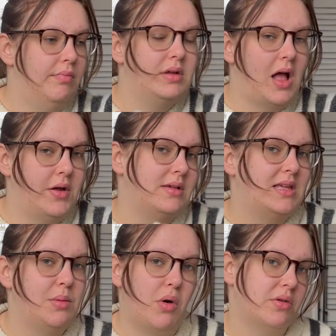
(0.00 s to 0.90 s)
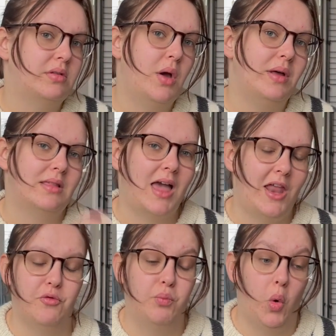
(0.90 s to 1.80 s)
color scheme also, and it's
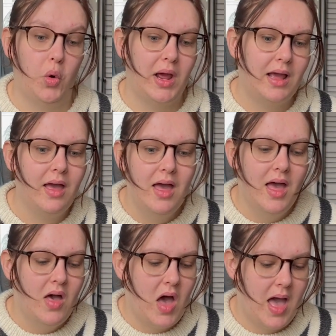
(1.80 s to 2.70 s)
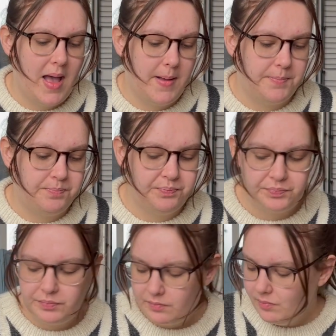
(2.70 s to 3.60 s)
kind of boring,
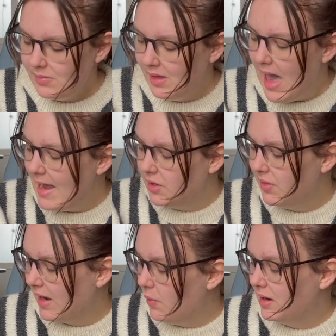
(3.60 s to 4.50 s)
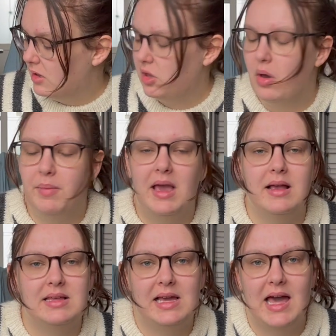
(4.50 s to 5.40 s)
I knew that I wanted to do it
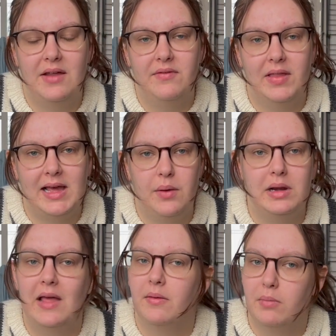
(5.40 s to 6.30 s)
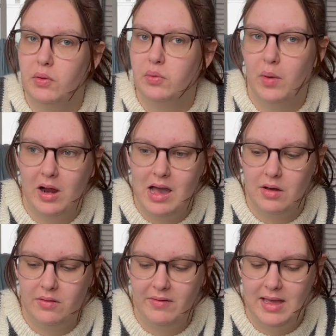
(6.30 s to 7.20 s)
because I kind of feel like I would get the most wear
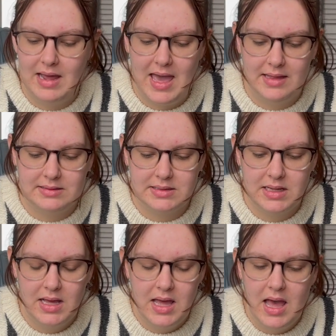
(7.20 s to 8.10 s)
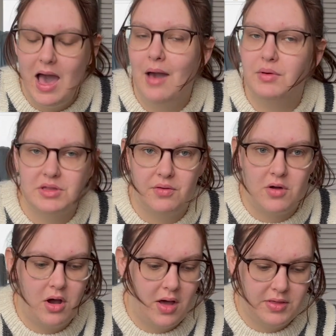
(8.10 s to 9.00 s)
out of it, and I was not
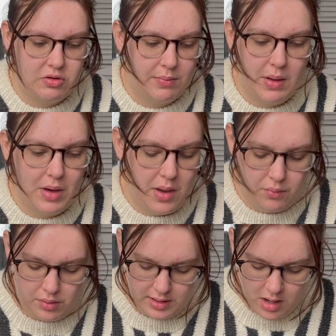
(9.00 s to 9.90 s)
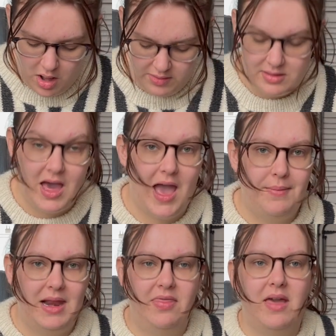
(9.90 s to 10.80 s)
wrong. On the trip I wore it all the time,
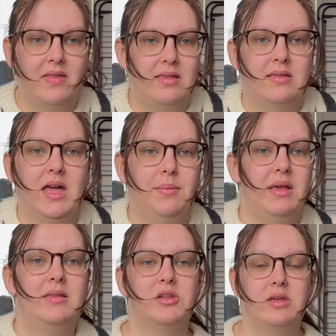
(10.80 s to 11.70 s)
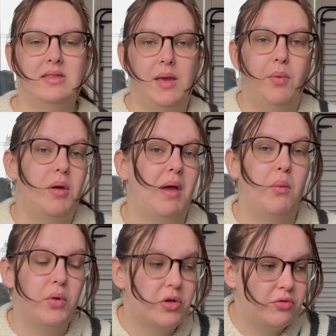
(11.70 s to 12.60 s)
and I think this is going to be such a staple in my
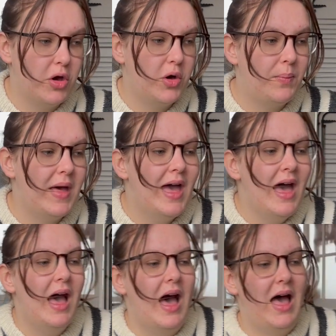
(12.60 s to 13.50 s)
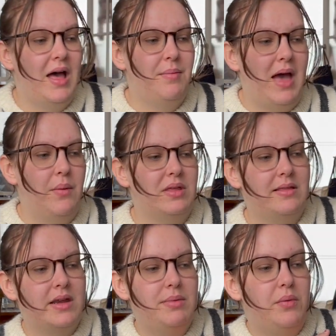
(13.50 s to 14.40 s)
wardrobe. I was a
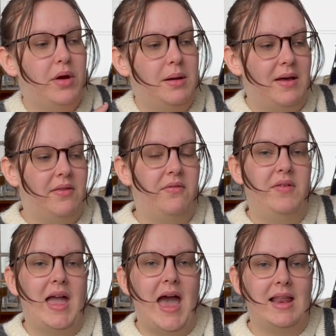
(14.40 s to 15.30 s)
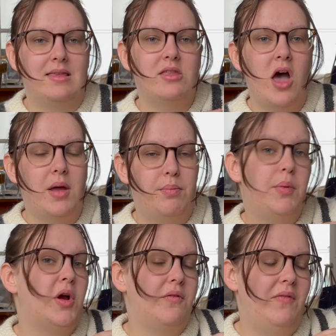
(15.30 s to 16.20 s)
little bit worried about the fit, and it's not
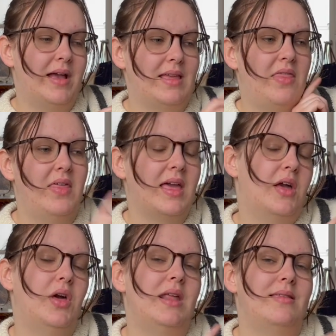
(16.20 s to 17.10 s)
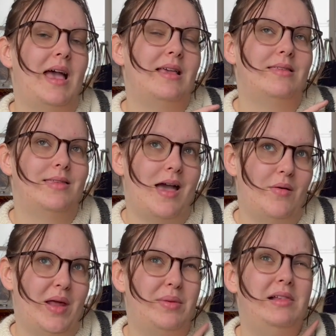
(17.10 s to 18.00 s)
perfect. I think I could have sized
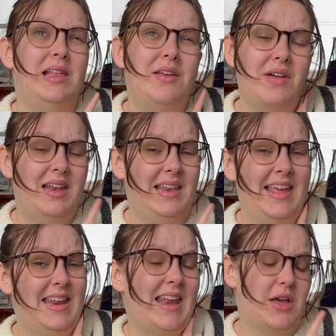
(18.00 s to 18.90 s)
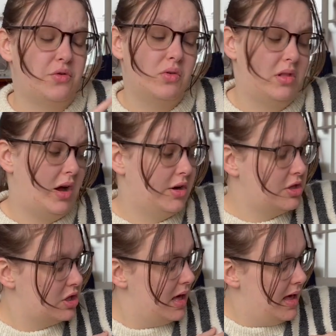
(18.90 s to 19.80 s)
down. I believe I knit it in an extra
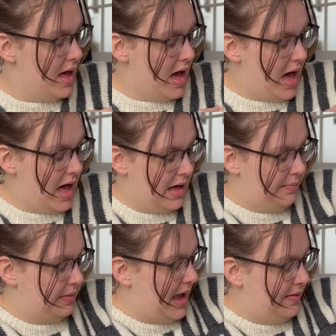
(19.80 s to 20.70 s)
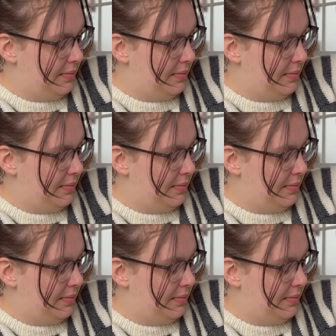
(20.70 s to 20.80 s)
large, and I